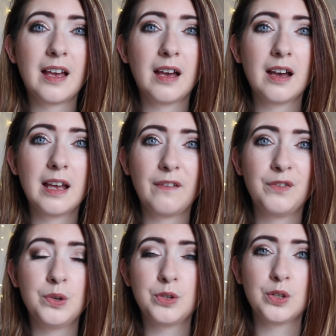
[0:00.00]

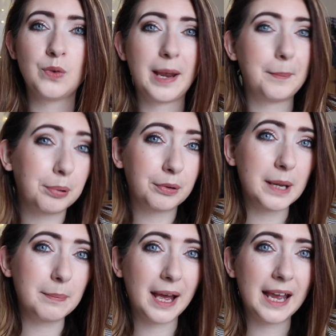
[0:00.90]
if you do a
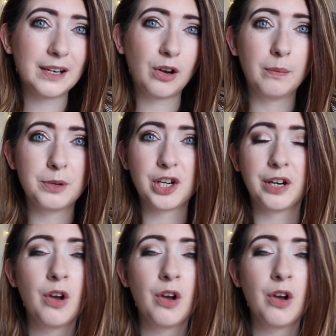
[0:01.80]
prepaid option.